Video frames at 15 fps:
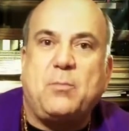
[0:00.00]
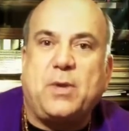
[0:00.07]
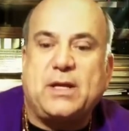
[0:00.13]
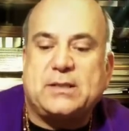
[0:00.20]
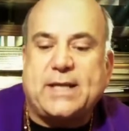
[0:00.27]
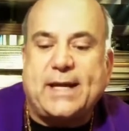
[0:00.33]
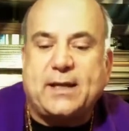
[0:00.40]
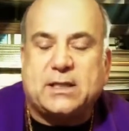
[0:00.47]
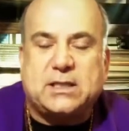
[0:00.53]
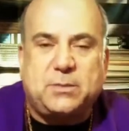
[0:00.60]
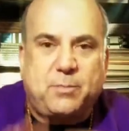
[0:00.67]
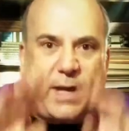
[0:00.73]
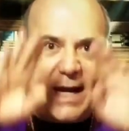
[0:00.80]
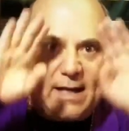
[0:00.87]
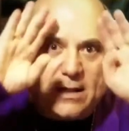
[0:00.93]
But as I
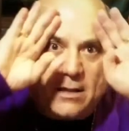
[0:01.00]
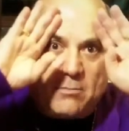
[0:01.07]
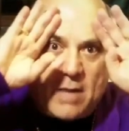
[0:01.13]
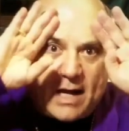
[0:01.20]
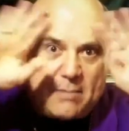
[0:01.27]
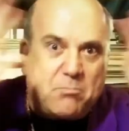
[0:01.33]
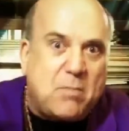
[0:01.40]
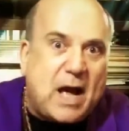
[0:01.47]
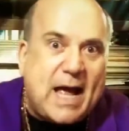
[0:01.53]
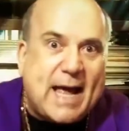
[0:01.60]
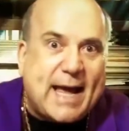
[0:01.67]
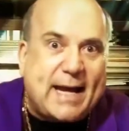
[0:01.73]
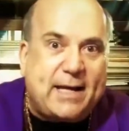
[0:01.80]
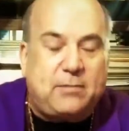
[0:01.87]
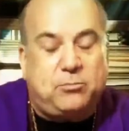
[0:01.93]
expanded my
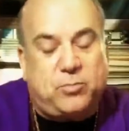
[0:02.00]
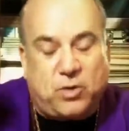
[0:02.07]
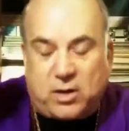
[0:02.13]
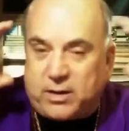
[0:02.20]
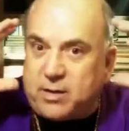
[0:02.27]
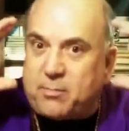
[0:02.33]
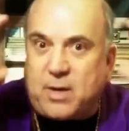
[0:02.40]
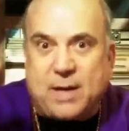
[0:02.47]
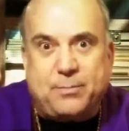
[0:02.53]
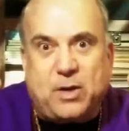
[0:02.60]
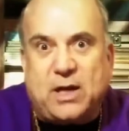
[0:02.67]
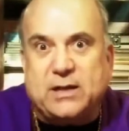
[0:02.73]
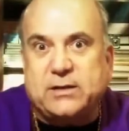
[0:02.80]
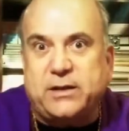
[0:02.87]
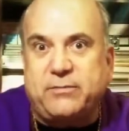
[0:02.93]
mind, put on the
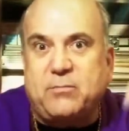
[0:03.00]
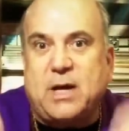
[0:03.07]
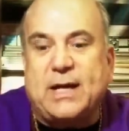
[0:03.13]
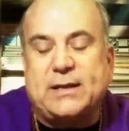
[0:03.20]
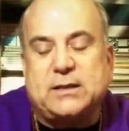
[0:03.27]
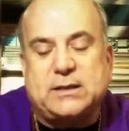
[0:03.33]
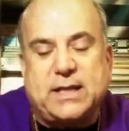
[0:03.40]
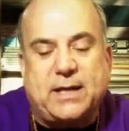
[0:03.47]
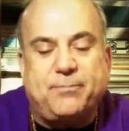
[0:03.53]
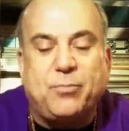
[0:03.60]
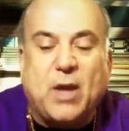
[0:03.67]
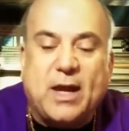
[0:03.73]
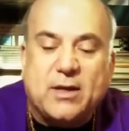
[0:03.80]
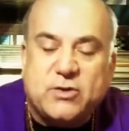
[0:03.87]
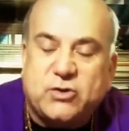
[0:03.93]
positive mindset,